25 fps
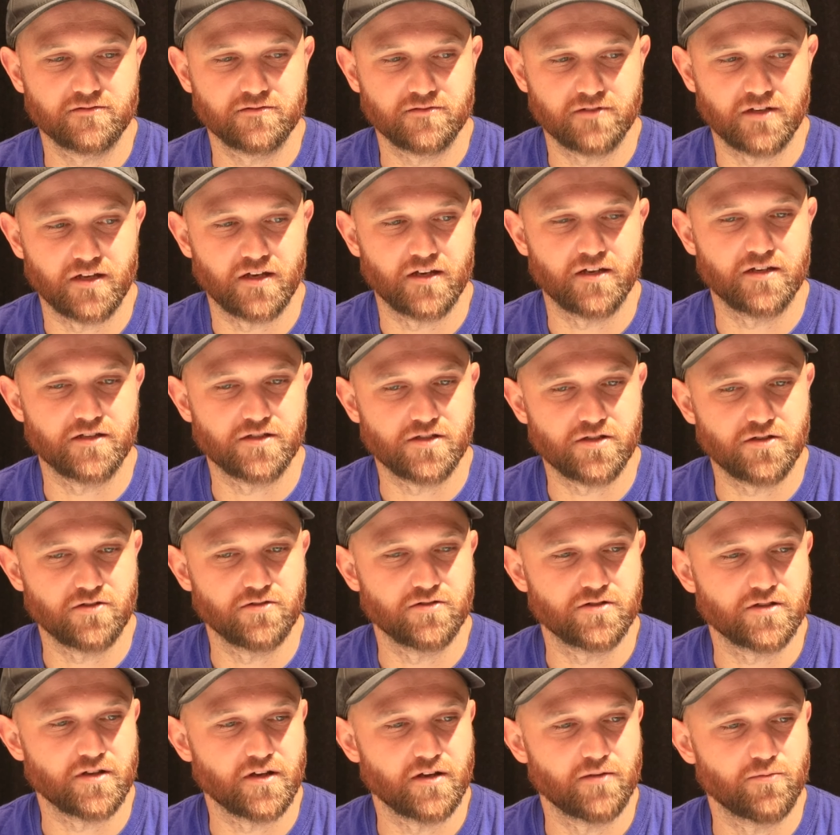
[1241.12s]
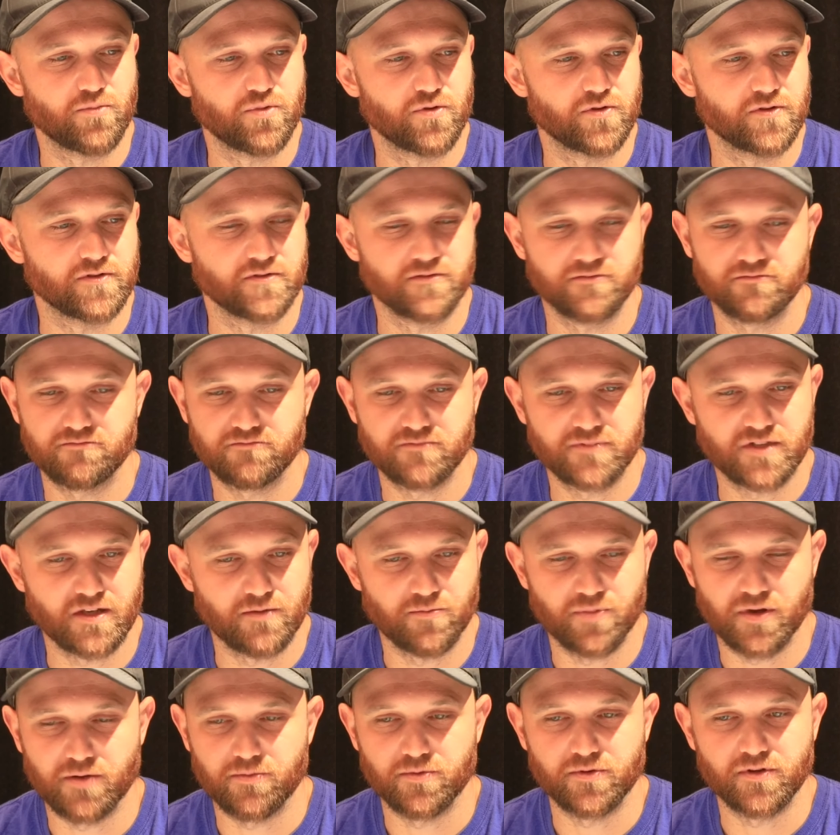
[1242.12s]
yeah, is hugely important.
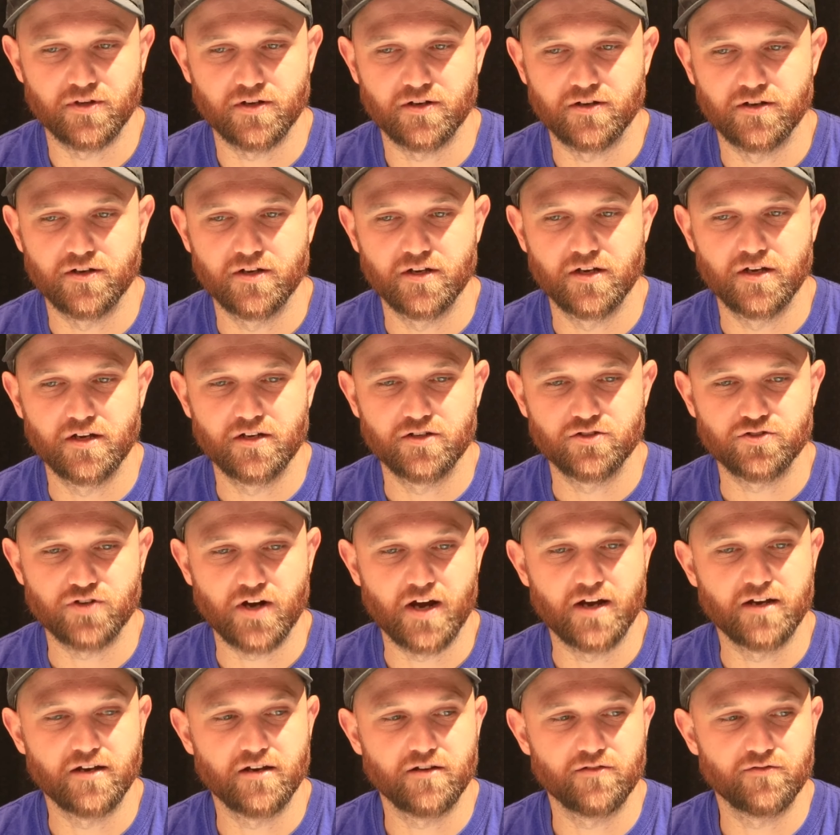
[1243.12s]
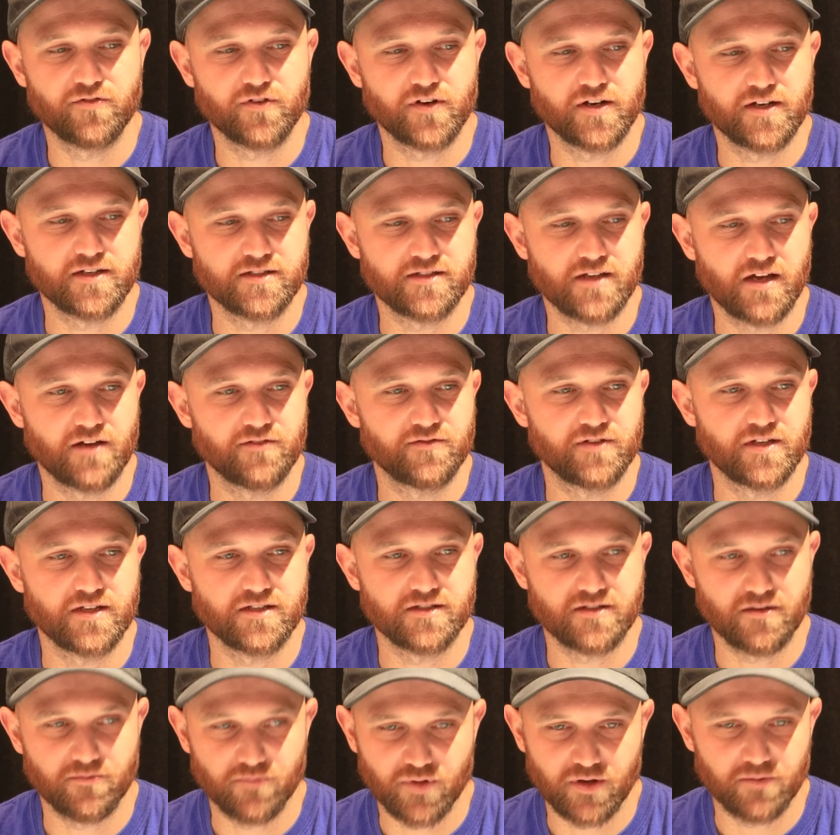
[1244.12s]
Some people are trained in fire safety.
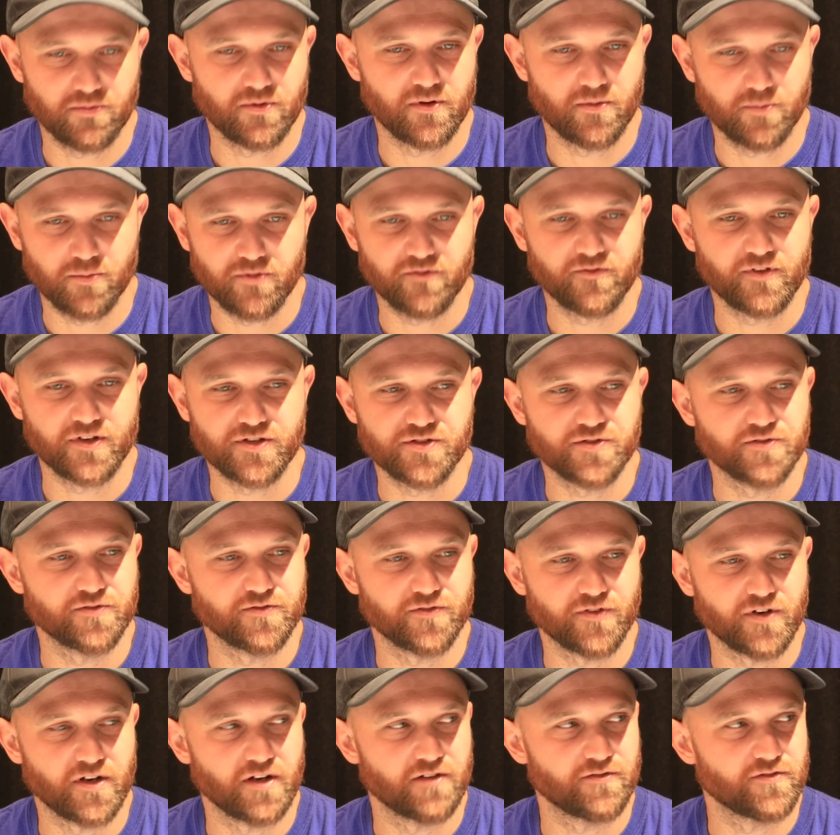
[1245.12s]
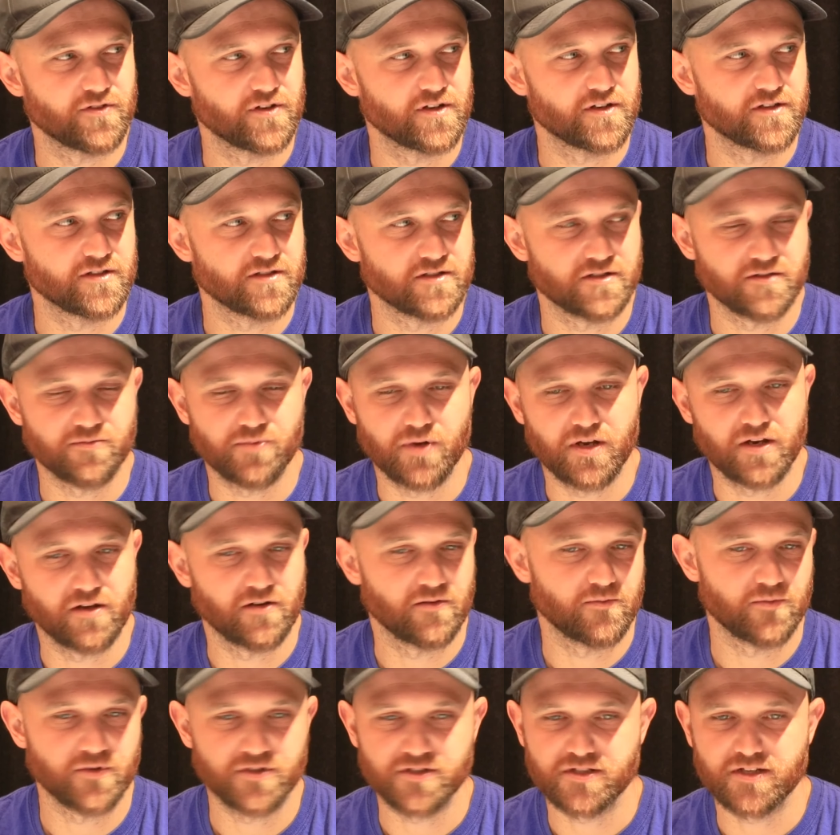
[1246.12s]
Some people are professional firefighters, depending
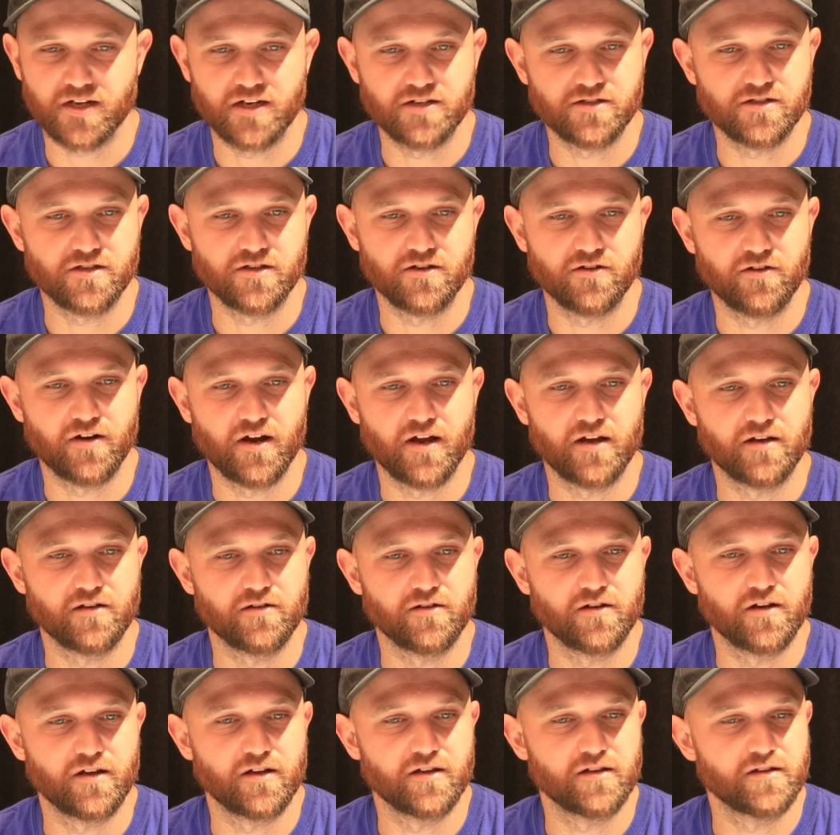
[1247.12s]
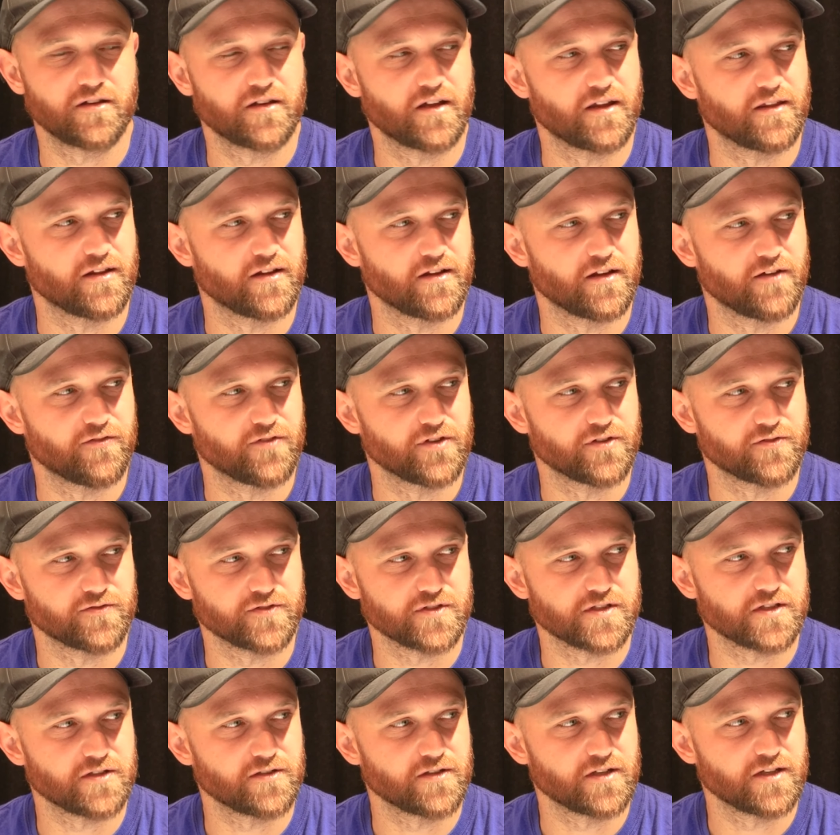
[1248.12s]
on what station you're at and, and the level of
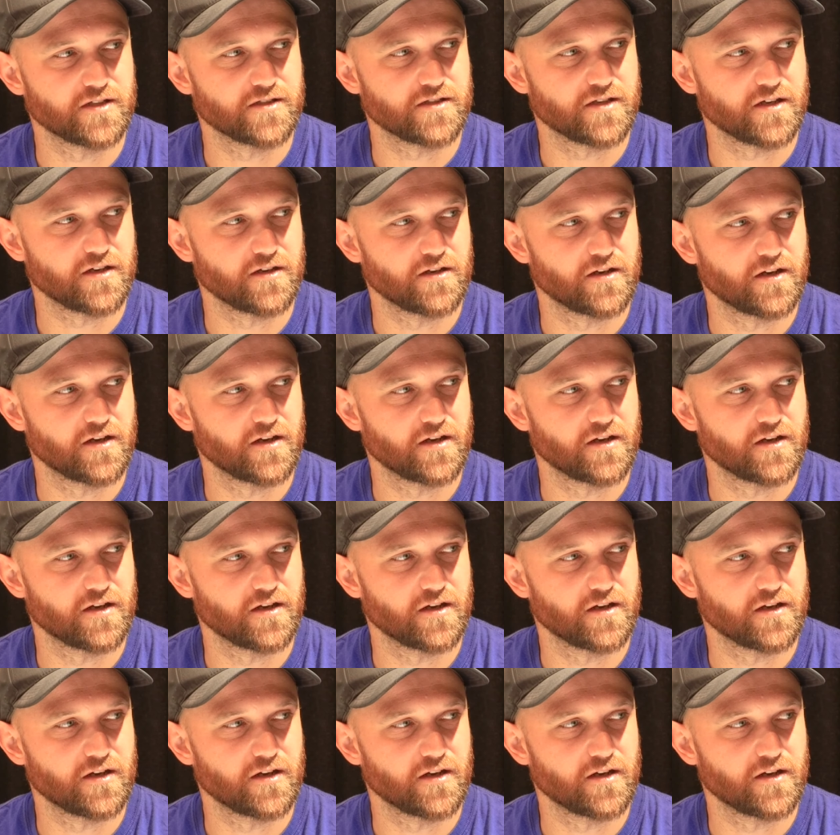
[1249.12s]
resilience that you